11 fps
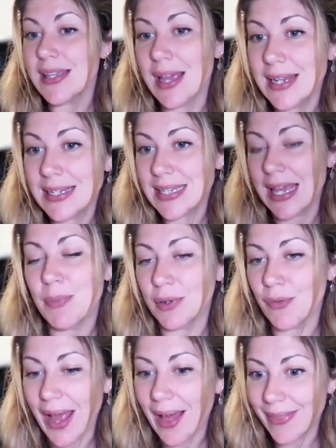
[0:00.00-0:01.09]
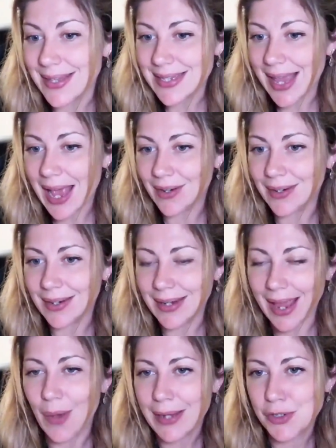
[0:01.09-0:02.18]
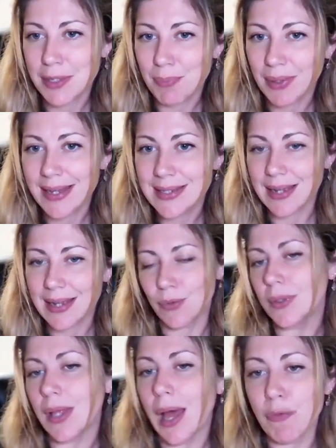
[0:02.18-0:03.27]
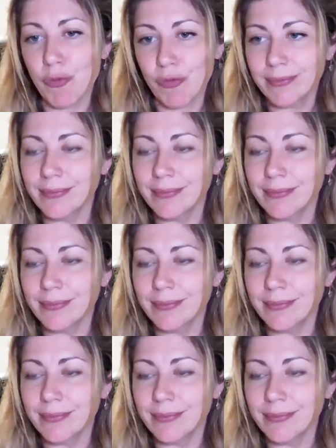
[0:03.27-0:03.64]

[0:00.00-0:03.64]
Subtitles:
an example of how that sounded and how it actually plays out in real life?